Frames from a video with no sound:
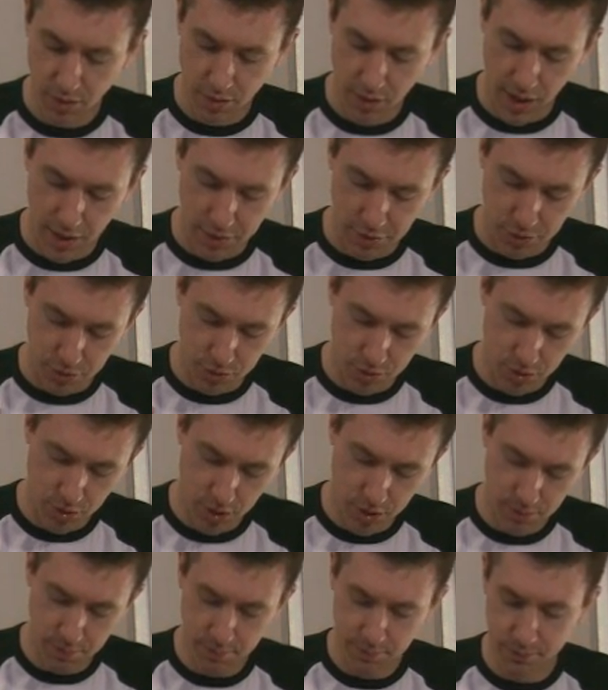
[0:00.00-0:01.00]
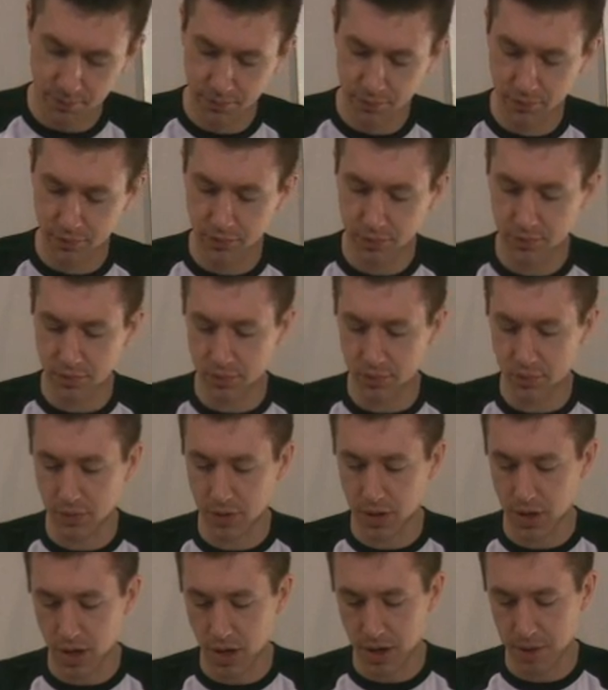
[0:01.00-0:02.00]
That looks good.
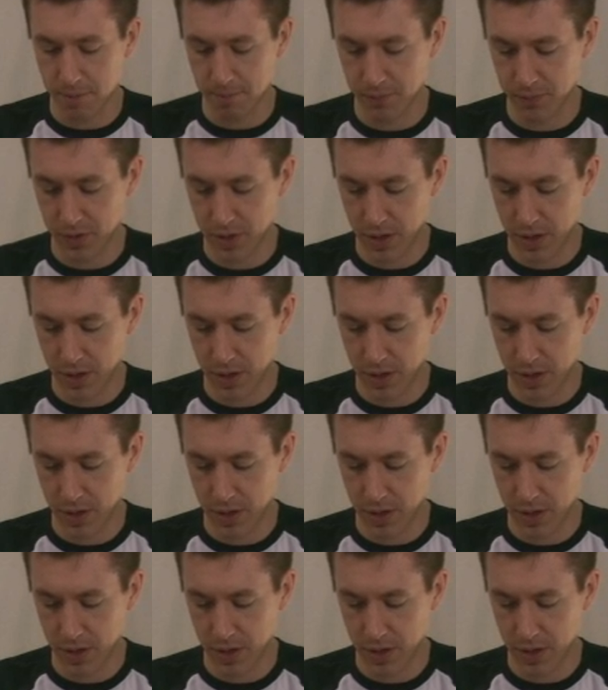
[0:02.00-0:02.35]
Okay.